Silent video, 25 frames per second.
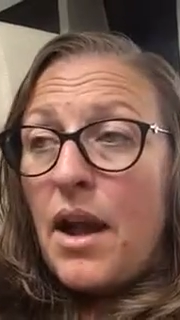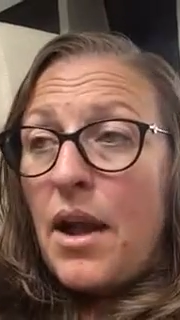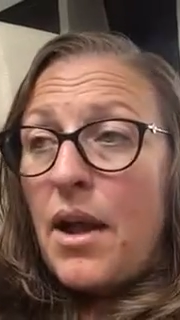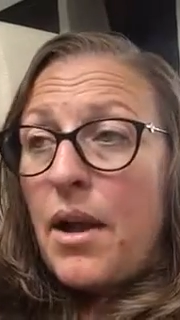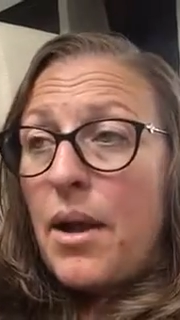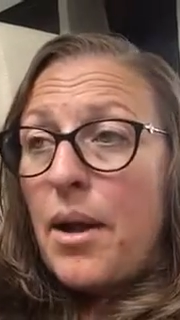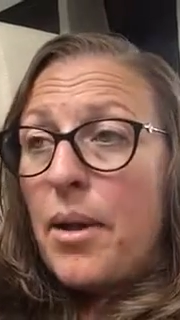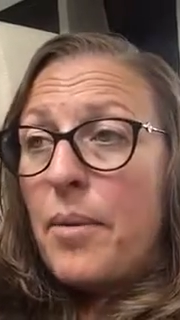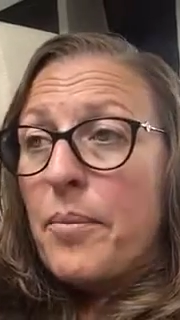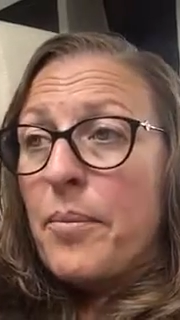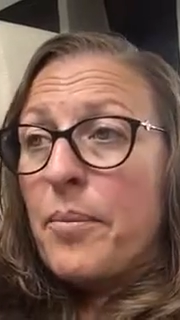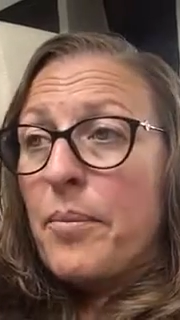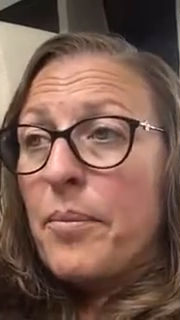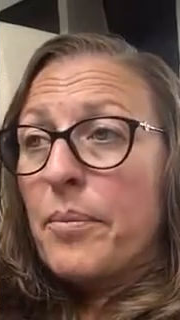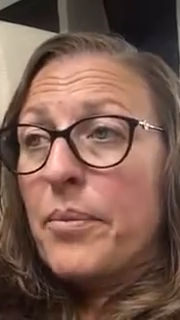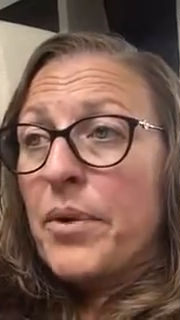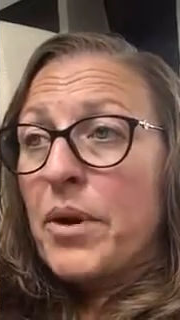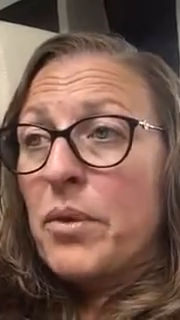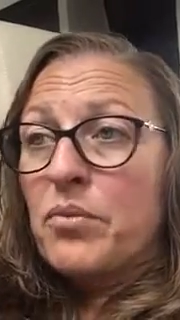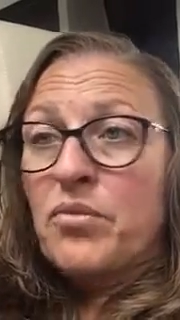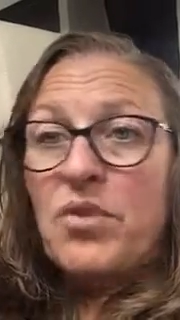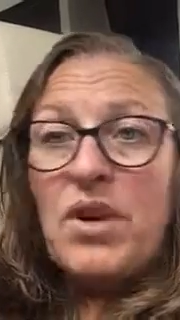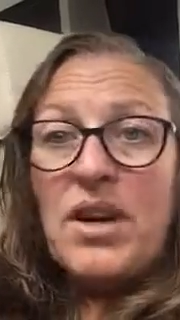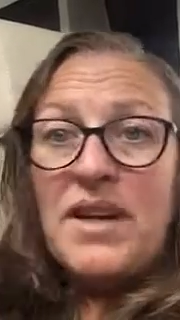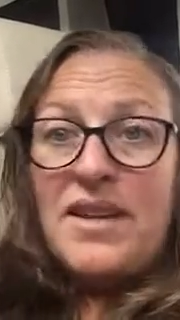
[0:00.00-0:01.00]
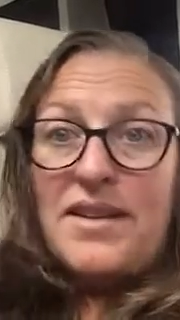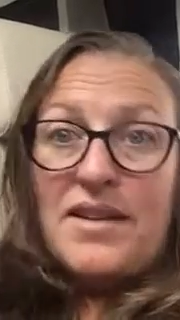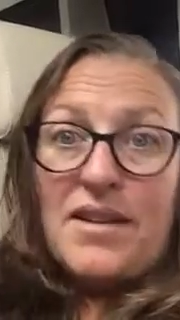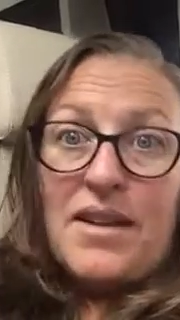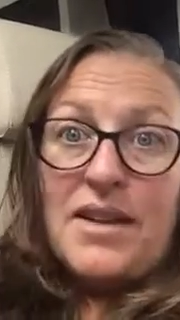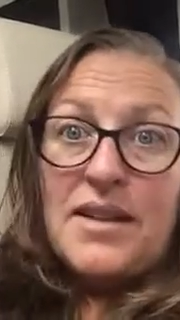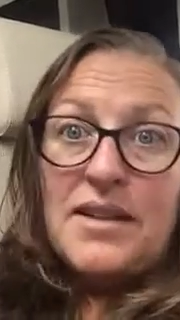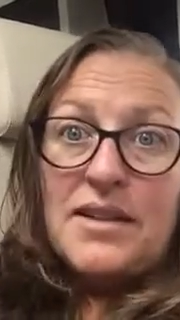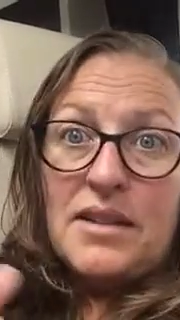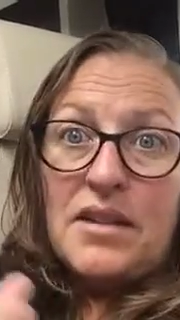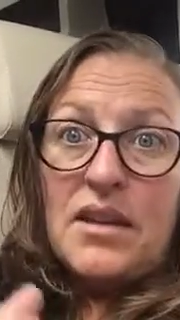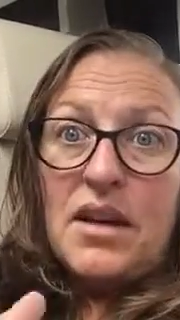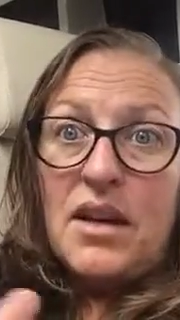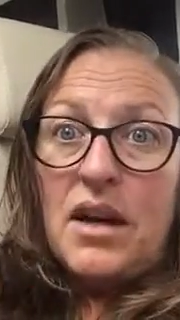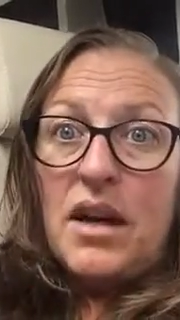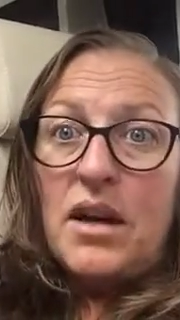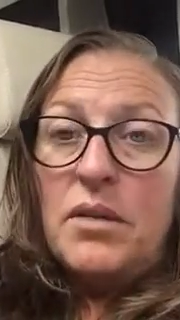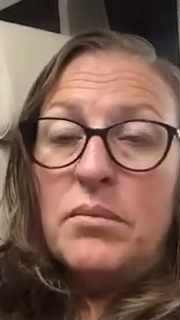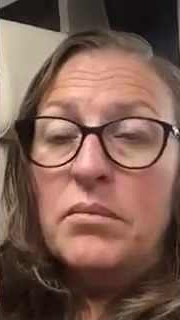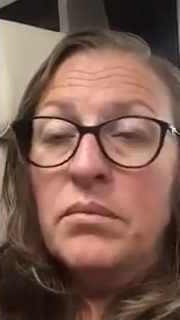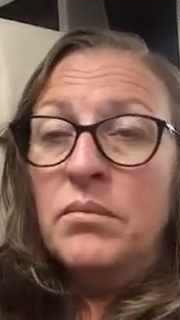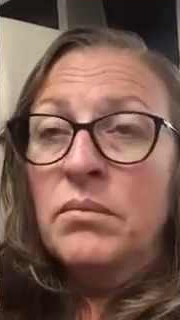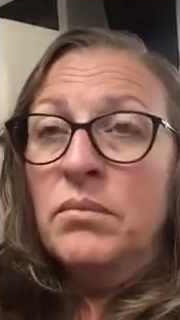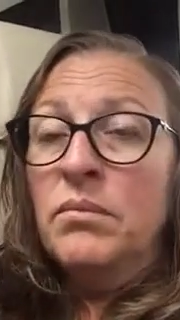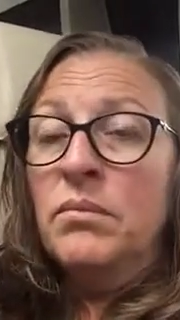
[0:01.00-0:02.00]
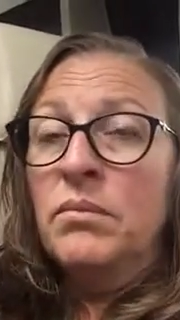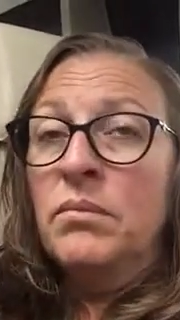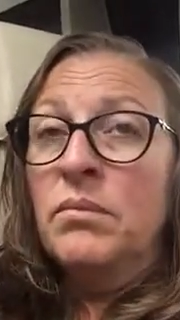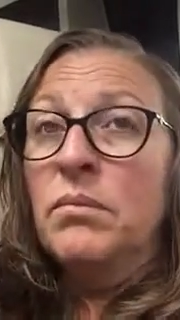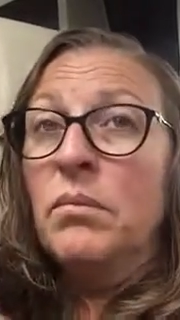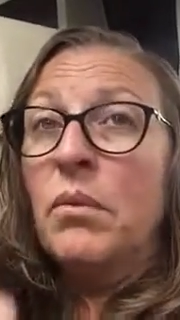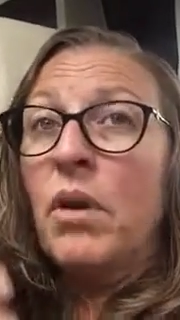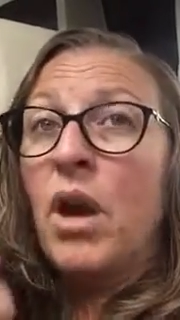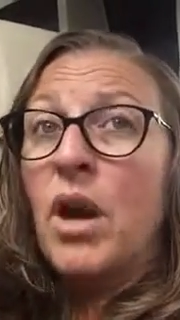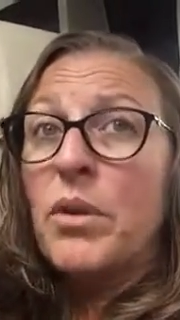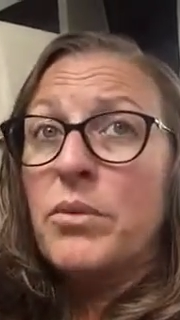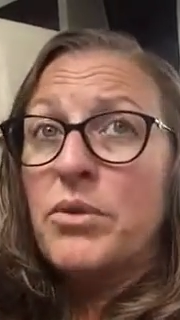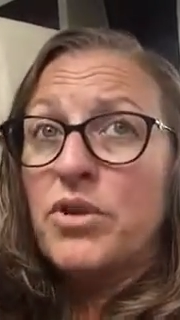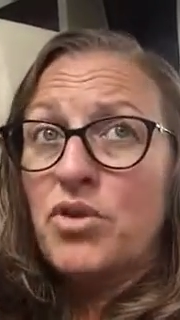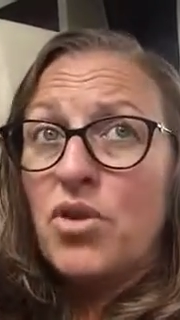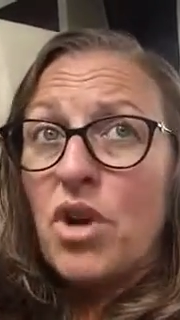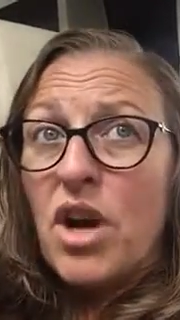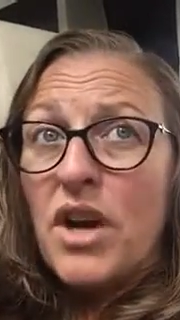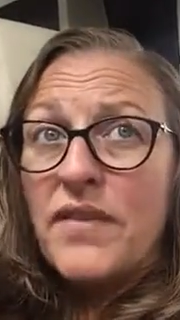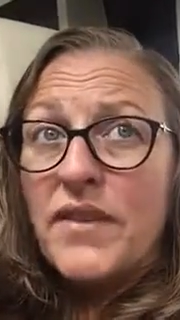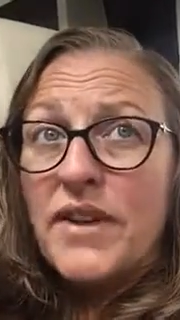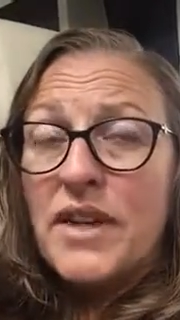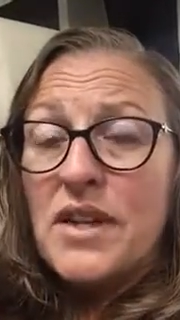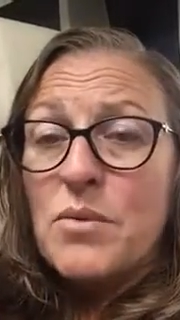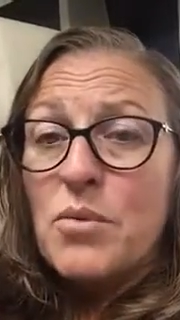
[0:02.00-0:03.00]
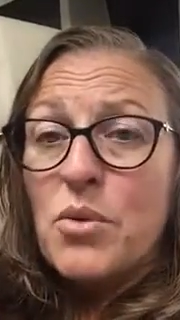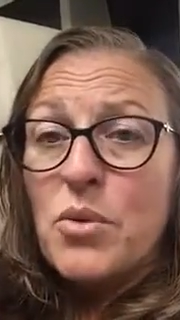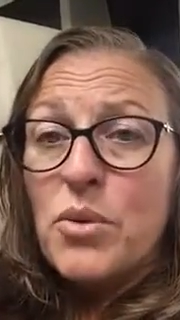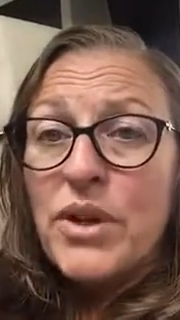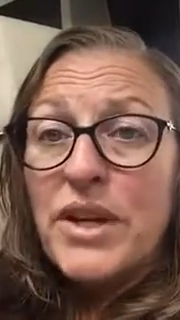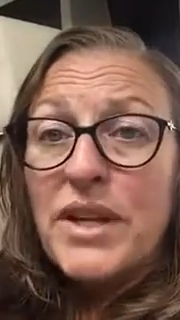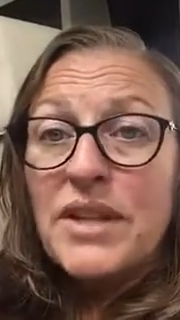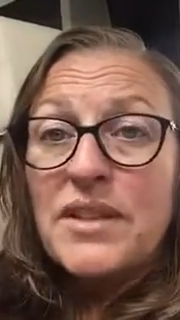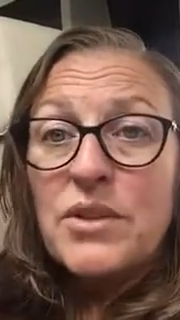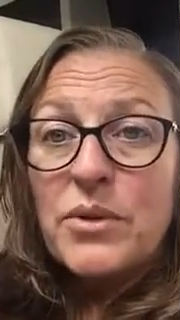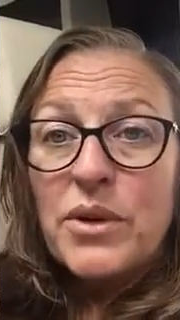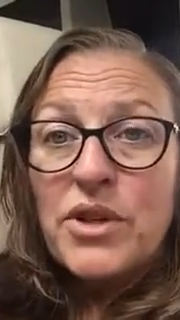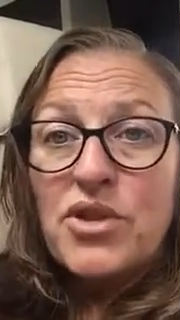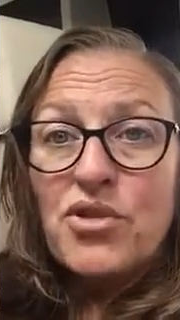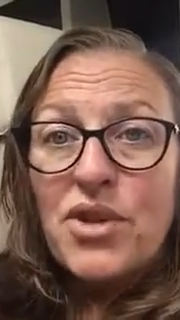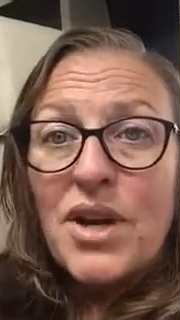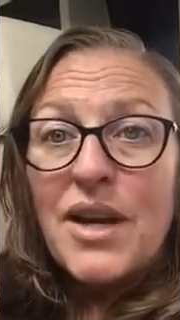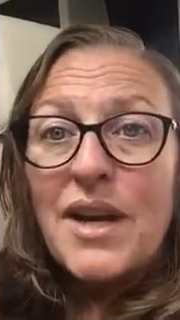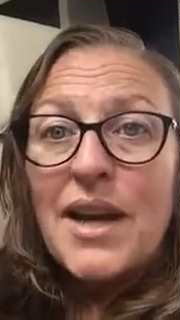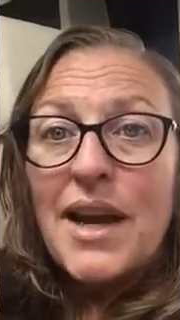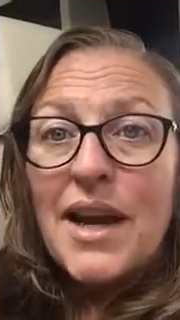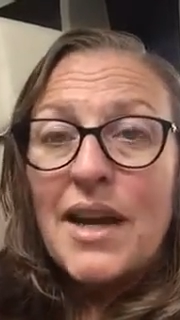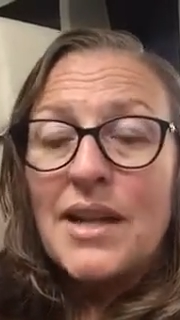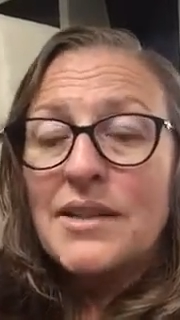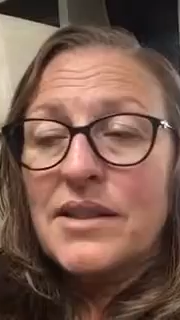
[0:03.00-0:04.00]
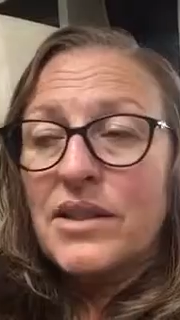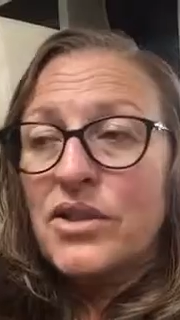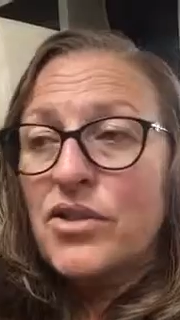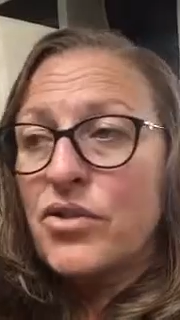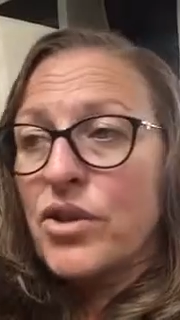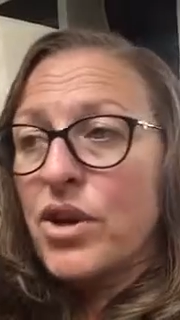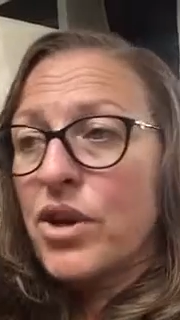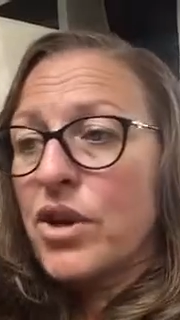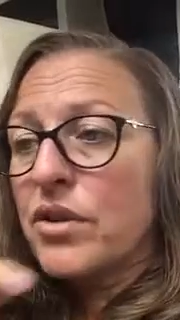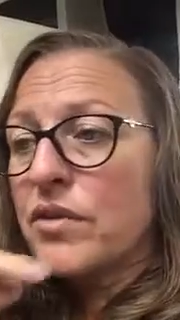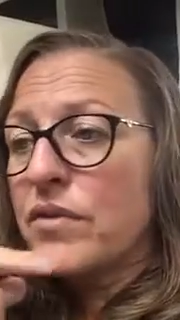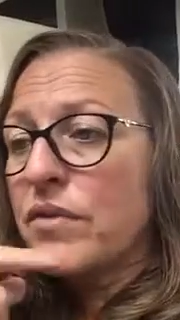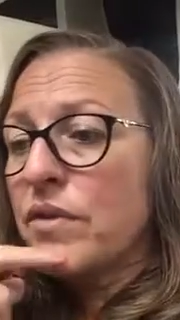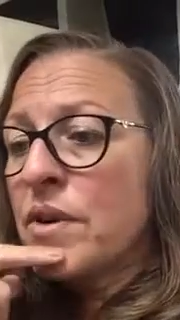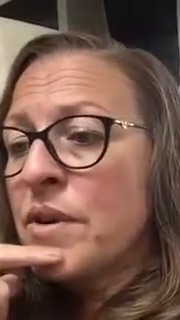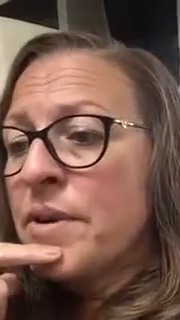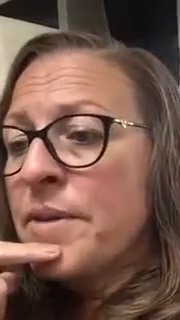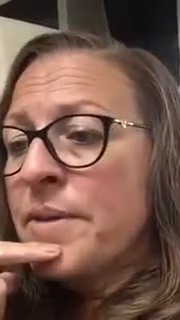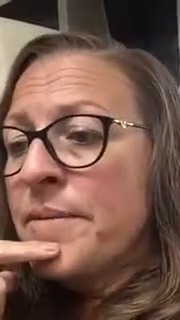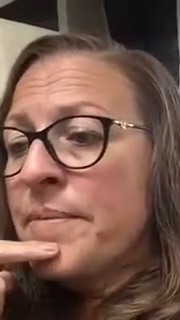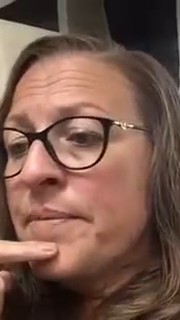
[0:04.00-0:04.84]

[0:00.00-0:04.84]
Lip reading: Really nice, and I was driving in the morning, so I drank it as I drove,